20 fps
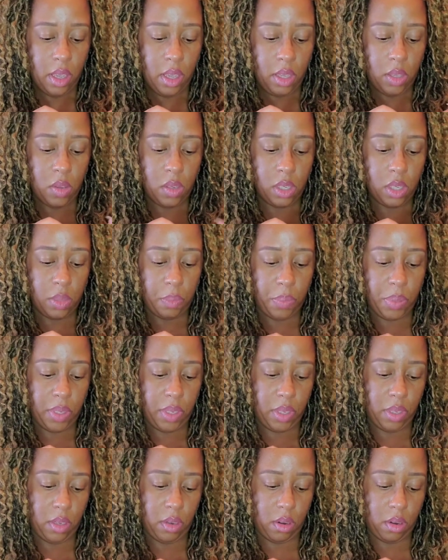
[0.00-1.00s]
you could
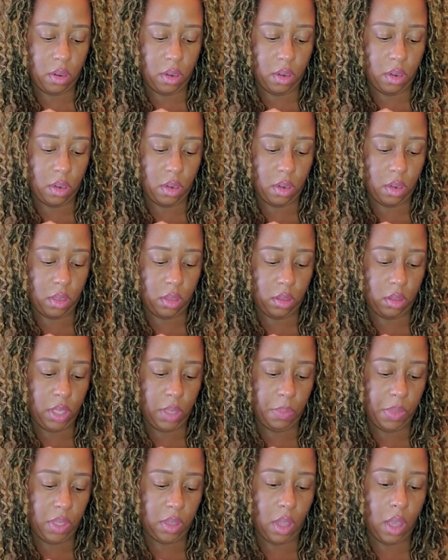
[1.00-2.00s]
put your
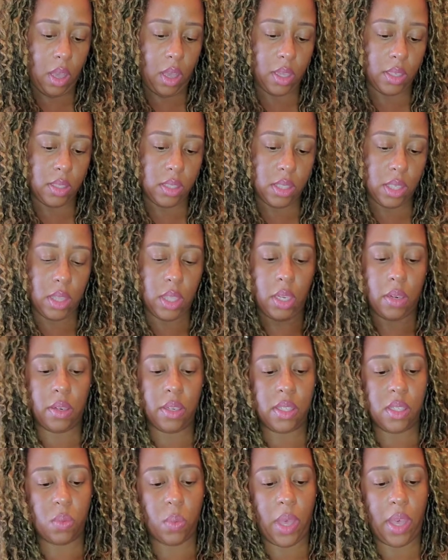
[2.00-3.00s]
lip gloss in there
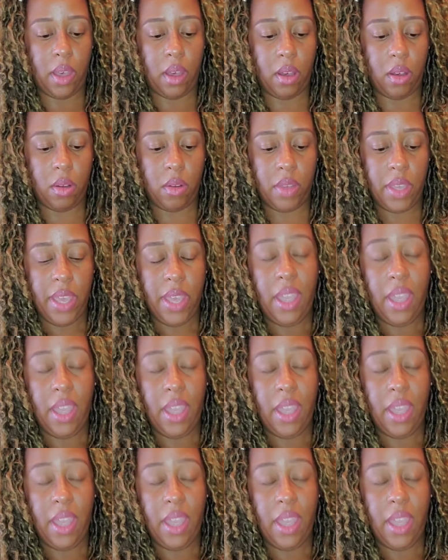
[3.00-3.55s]
as well.